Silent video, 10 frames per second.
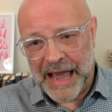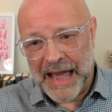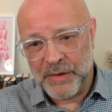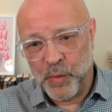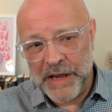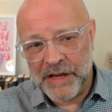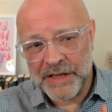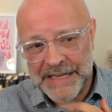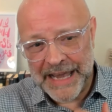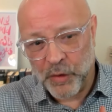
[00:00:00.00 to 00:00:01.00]
And we
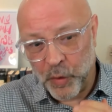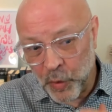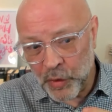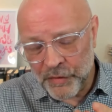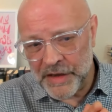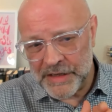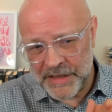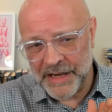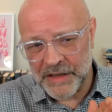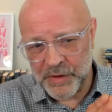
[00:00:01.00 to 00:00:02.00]
can take all of these
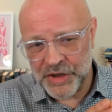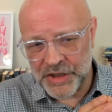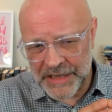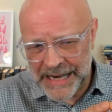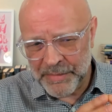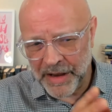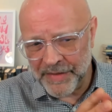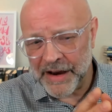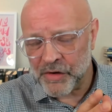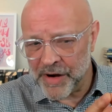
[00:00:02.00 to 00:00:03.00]
things, which seem
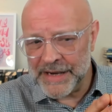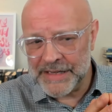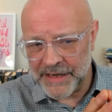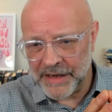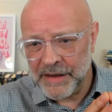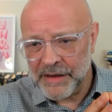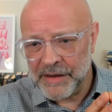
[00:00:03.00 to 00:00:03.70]
like they're crazy,